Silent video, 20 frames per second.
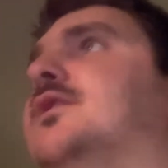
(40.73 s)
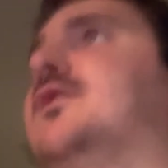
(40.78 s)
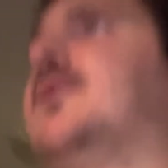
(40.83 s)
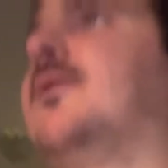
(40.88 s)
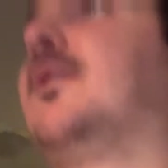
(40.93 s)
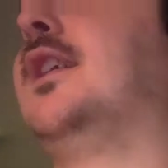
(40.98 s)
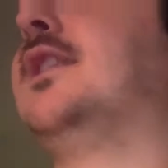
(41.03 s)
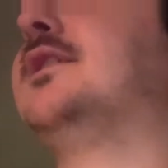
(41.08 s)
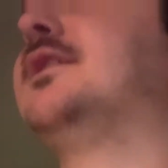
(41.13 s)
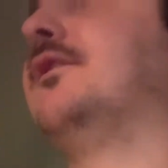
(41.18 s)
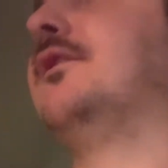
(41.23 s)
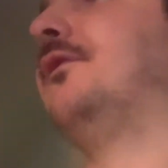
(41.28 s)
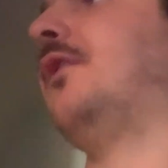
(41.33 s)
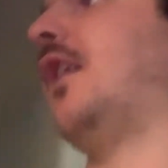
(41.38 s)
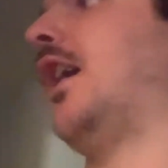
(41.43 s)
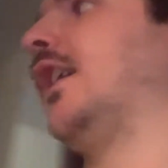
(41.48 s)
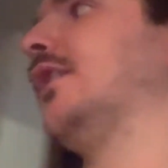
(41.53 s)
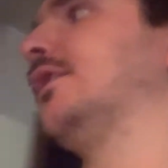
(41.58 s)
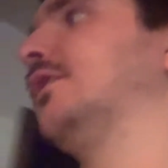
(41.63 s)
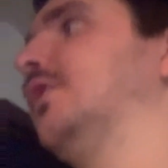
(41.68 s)
kids in
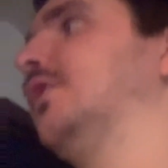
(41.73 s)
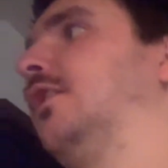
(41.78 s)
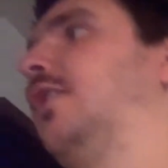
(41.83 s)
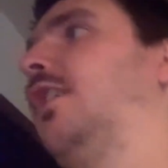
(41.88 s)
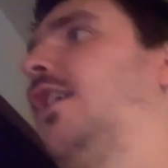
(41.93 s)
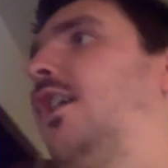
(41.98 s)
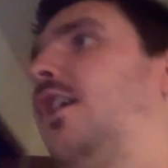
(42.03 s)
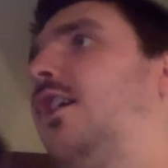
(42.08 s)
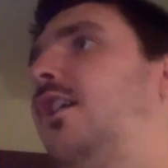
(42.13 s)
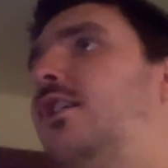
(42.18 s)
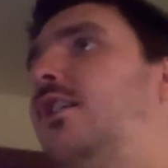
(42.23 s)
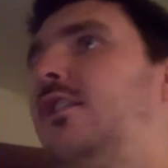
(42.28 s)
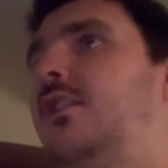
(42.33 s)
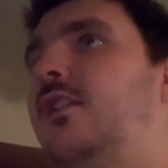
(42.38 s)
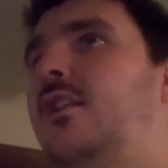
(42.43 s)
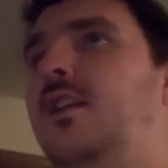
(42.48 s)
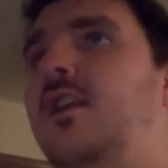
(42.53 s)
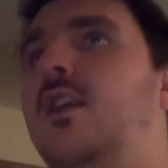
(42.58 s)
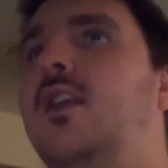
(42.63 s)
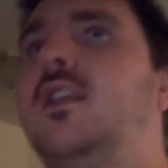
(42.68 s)
foster care
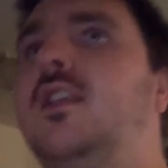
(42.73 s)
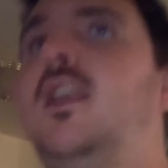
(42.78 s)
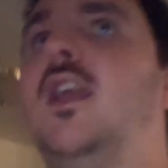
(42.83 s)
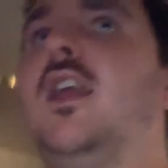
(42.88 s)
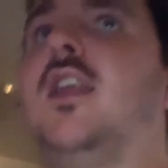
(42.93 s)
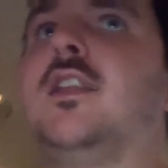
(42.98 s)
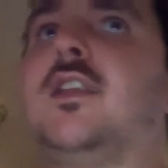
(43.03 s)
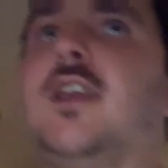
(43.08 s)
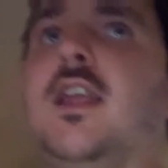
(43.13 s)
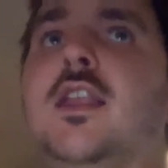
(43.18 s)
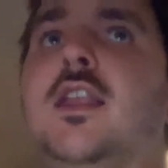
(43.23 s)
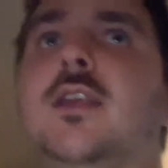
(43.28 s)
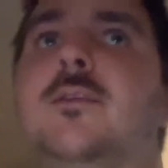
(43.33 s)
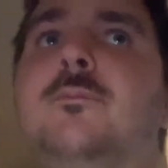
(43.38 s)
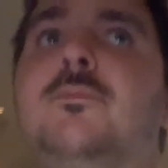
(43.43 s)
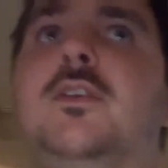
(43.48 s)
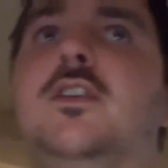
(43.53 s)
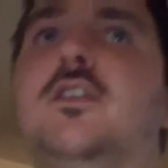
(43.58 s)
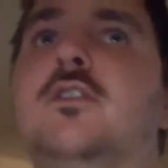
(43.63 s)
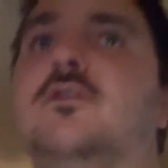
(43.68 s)
getting
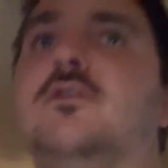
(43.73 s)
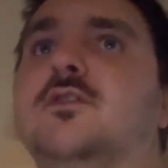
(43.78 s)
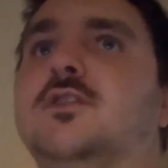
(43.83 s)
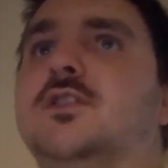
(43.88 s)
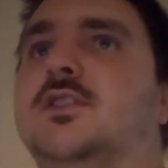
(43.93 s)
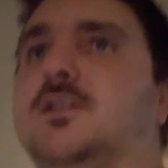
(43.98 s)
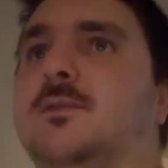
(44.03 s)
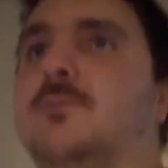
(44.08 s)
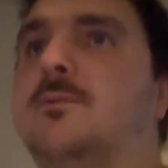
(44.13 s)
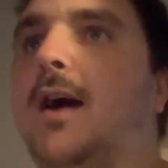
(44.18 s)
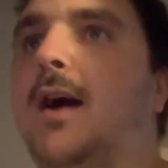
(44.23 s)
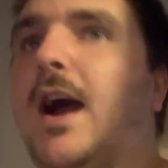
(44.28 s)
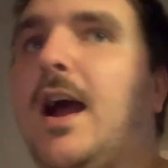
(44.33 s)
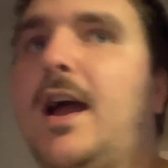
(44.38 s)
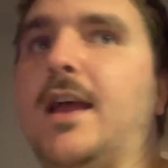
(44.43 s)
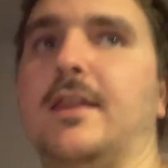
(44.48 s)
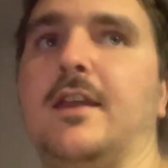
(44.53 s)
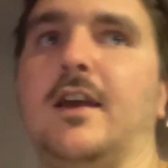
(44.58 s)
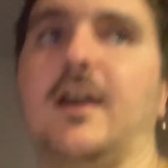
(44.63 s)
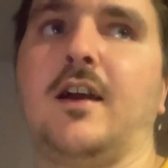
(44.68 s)
abused
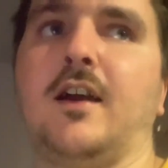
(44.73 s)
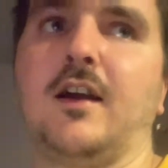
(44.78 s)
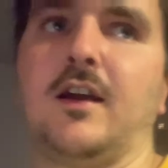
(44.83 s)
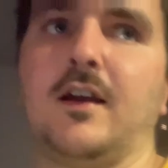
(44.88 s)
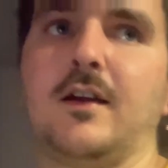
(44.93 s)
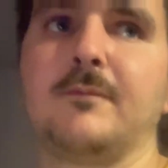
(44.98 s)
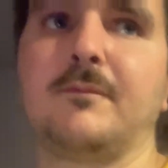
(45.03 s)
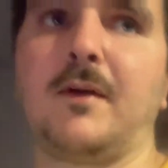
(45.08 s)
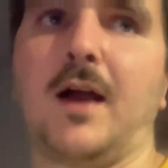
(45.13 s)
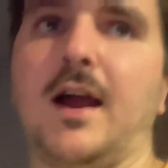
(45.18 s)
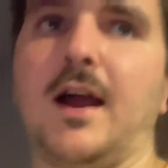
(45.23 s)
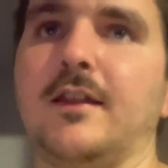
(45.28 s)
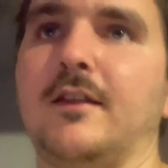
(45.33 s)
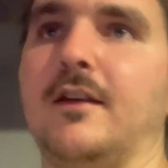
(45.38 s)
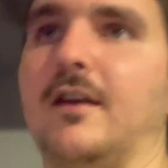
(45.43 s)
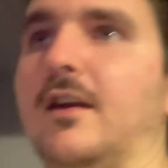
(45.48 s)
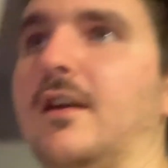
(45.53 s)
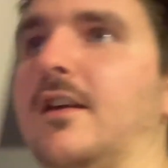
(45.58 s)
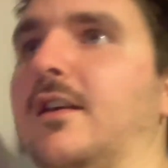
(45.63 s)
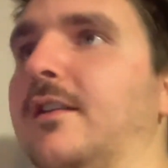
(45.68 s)
by their
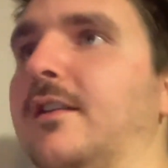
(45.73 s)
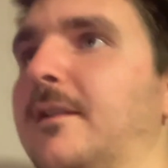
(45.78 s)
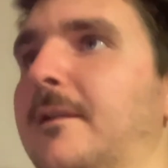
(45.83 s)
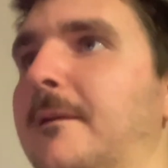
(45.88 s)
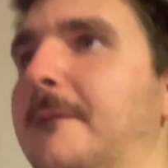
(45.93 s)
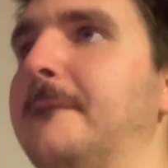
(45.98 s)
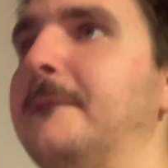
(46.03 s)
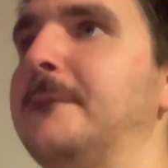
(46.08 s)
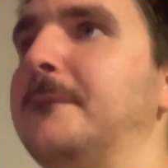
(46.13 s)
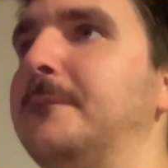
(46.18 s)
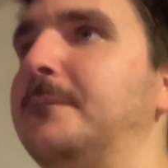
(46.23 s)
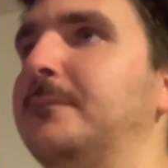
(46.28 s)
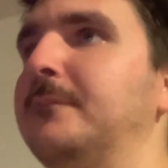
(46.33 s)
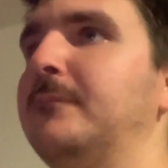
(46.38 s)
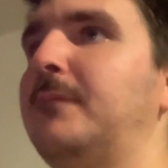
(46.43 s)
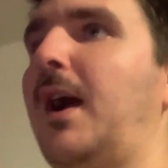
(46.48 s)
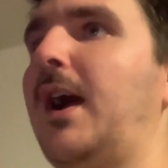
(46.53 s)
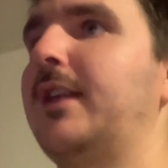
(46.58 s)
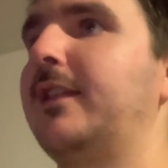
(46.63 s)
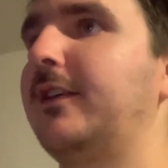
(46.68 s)

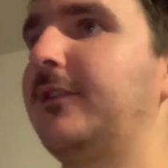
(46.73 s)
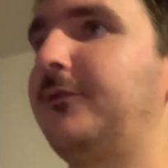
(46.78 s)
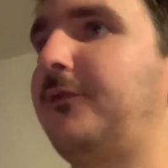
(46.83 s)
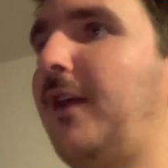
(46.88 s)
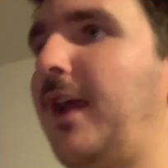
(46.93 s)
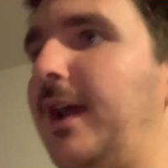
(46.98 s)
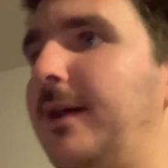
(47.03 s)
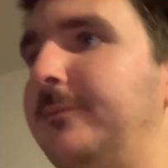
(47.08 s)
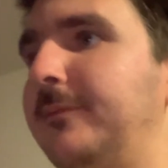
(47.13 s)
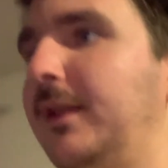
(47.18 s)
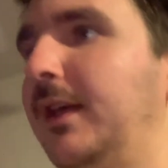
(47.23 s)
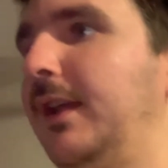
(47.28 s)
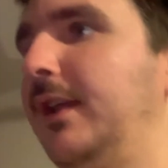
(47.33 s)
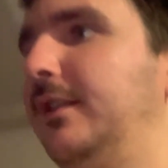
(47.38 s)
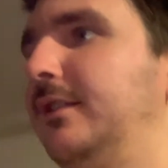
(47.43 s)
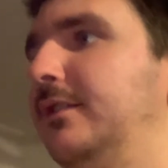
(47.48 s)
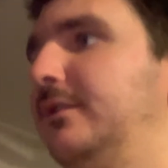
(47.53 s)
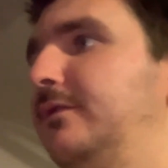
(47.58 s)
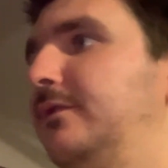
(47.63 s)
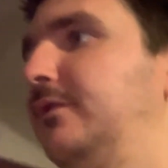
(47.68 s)
family,
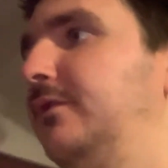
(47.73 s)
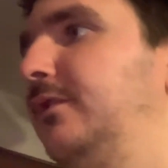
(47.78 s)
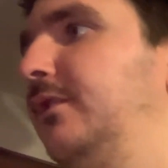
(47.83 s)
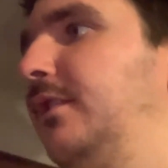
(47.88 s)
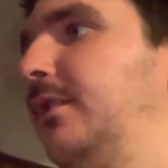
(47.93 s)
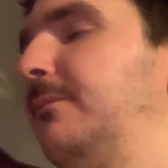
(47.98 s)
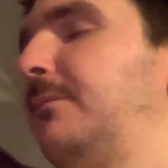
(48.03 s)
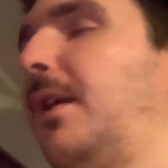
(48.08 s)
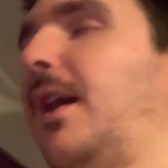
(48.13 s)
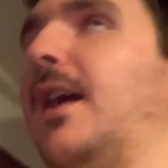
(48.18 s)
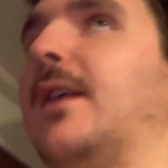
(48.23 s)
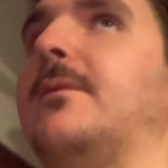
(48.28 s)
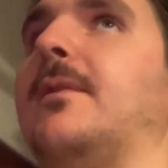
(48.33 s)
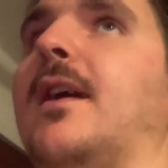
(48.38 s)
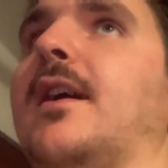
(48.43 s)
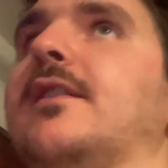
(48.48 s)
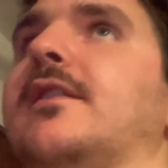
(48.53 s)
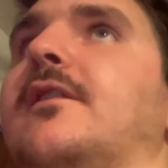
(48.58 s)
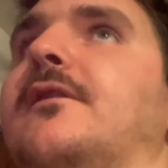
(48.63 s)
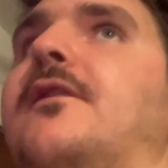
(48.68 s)

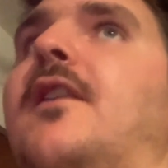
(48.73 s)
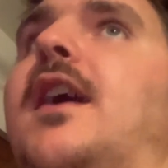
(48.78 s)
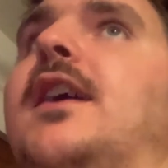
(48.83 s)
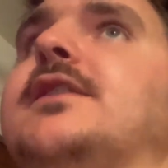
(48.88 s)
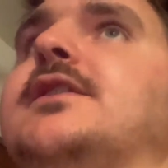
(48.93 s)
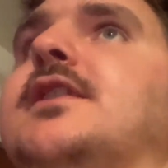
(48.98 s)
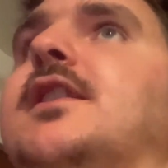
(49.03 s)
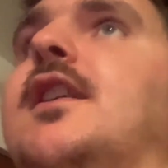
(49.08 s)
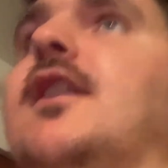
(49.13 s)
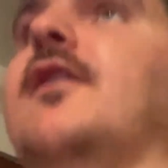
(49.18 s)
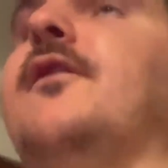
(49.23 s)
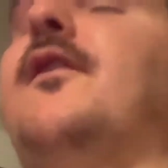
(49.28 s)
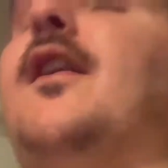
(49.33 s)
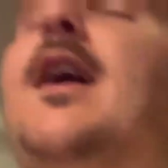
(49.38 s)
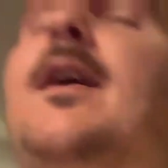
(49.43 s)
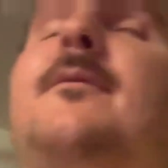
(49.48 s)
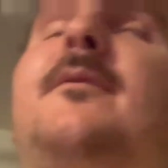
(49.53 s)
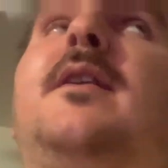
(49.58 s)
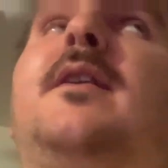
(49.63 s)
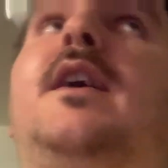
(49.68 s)
by their foster care
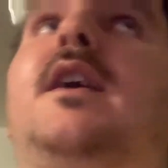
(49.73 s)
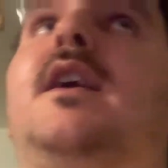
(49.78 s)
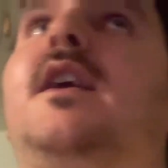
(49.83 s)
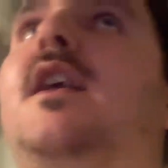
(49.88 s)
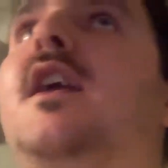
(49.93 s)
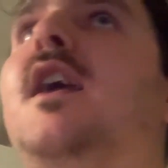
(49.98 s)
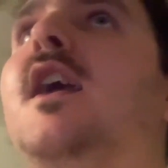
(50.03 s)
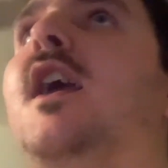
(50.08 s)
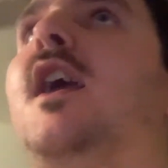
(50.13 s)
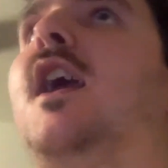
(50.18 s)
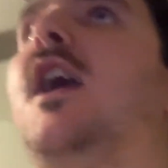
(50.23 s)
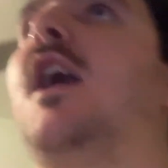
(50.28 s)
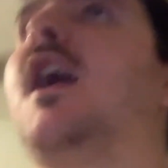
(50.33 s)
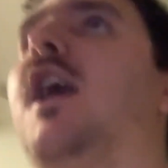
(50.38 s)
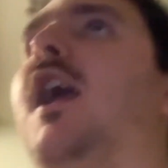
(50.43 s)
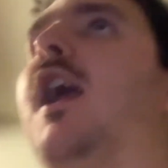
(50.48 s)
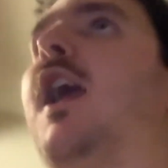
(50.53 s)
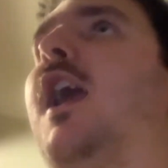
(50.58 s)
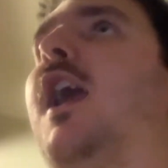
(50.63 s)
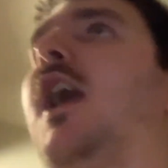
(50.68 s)
family,
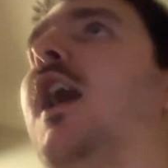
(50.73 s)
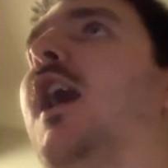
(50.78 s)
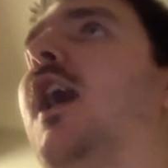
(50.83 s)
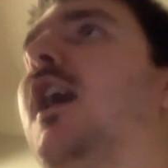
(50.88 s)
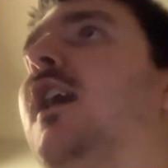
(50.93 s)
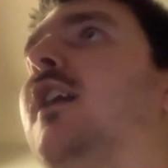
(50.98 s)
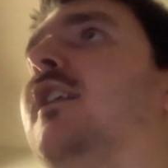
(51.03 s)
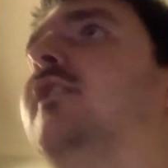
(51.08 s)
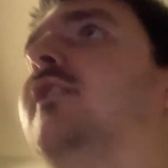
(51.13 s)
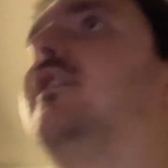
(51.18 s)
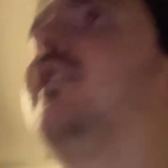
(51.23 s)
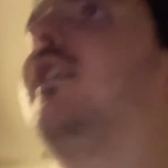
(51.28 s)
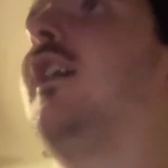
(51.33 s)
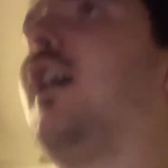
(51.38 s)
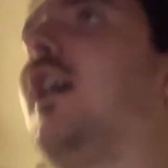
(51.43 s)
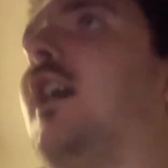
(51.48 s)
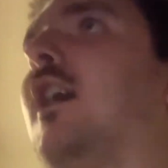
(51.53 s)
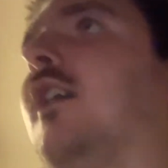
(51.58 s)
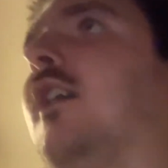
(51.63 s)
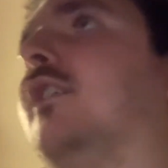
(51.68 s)
and
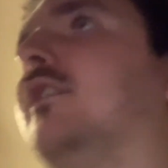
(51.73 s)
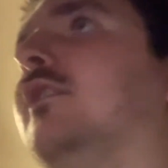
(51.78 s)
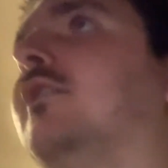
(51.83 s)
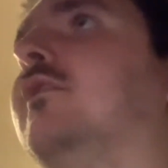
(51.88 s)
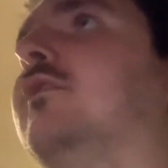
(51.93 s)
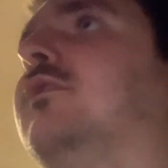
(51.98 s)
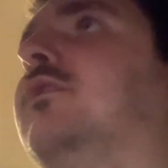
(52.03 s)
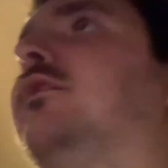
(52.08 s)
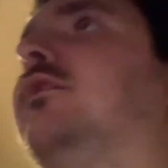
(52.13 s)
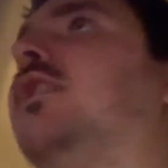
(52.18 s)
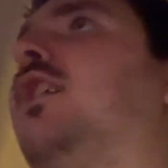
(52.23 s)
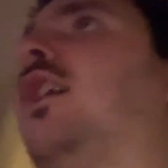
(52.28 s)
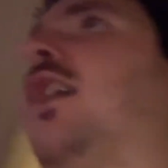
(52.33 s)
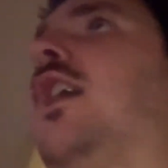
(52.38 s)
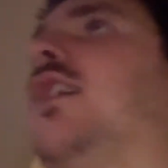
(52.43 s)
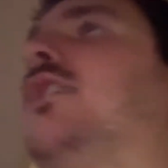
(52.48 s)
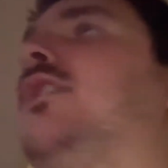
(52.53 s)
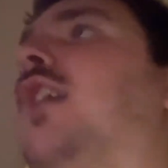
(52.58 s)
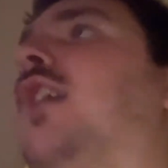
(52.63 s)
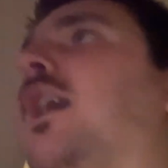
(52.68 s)

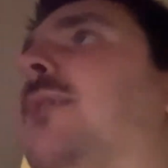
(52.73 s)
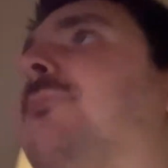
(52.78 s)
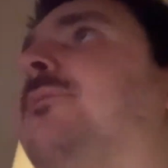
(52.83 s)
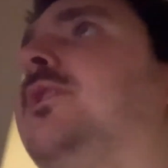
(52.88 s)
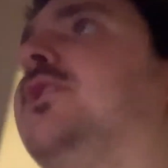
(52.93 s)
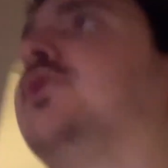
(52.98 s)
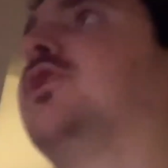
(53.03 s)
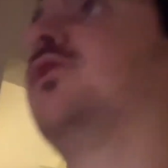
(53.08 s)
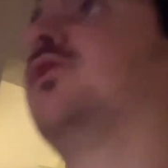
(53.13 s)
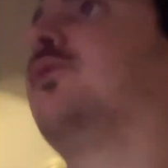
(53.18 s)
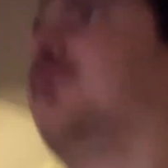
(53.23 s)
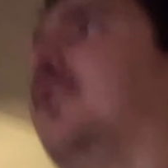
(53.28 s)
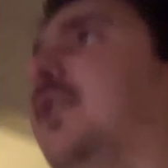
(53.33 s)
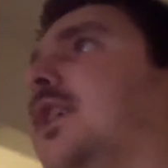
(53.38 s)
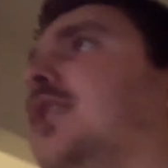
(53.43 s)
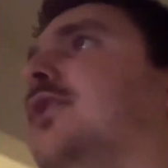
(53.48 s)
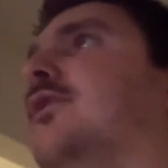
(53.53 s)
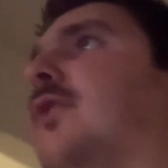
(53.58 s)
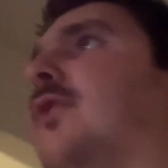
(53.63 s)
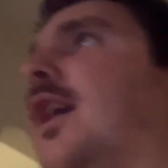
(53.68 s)
not be
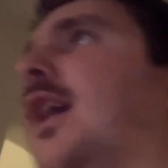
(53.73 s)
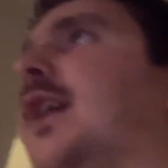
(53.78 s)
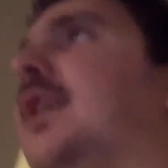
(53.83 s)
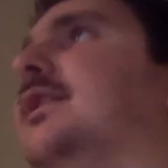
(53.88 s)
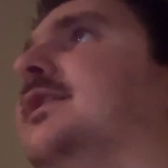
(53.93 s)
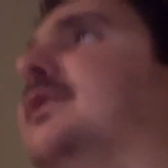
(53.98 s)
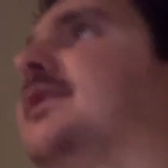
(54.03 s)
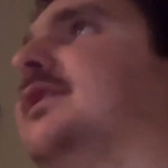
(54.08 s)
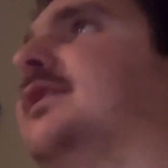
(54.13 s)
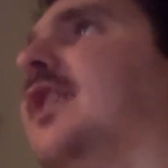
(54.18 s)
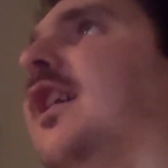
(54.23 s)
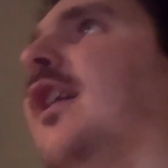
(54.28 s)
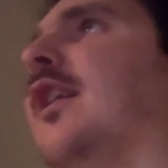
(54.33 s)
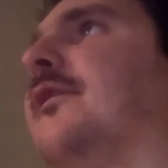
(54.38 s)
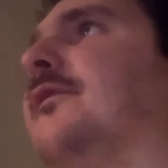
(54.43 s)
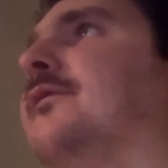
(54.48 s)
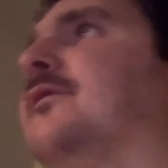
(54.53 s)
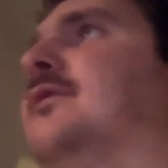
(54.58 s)
treated right and stuff.